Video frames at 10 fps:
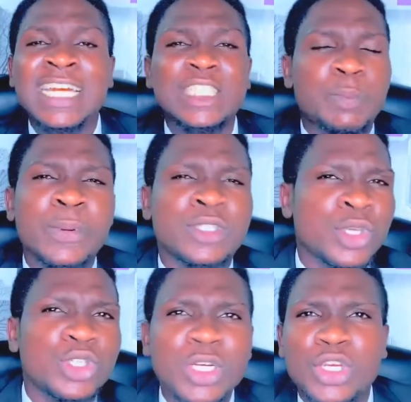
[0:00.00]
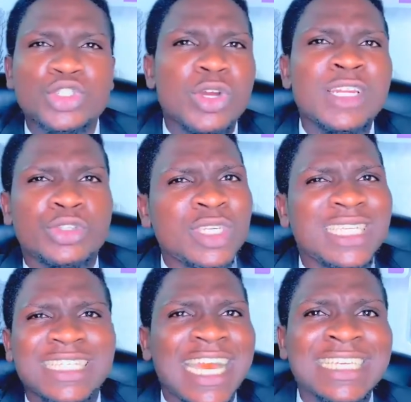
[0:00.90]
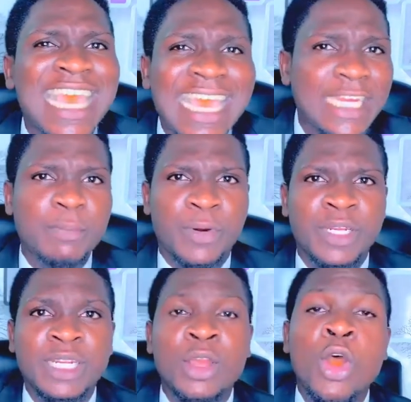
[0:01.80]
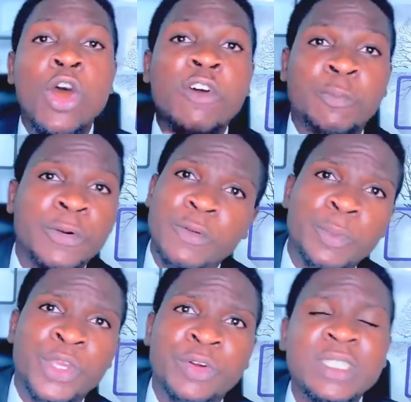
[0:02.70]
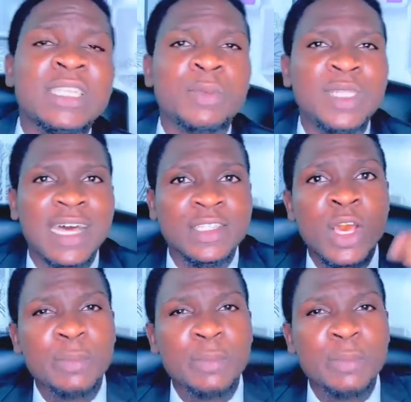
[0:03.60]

the prosecution does not need to discharge any burden of proving beyond reasonable doubt,